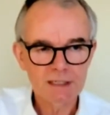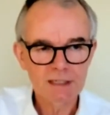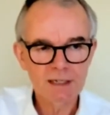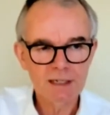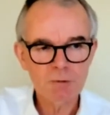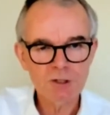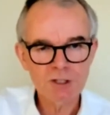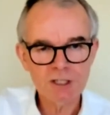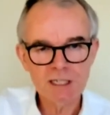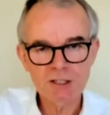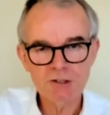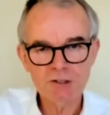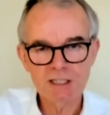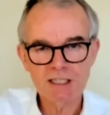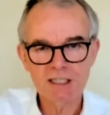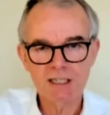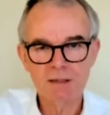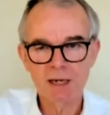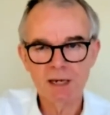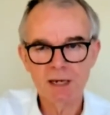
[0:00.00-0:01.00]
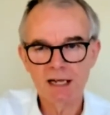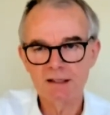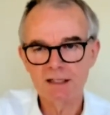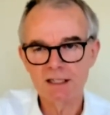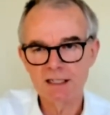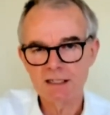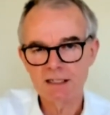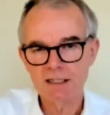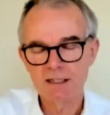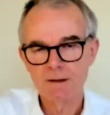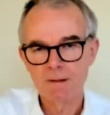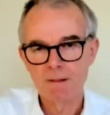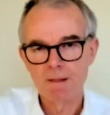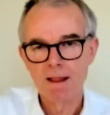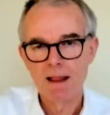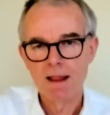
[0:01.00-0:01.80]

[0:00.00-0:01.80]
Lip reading: Now, what's interesting about this,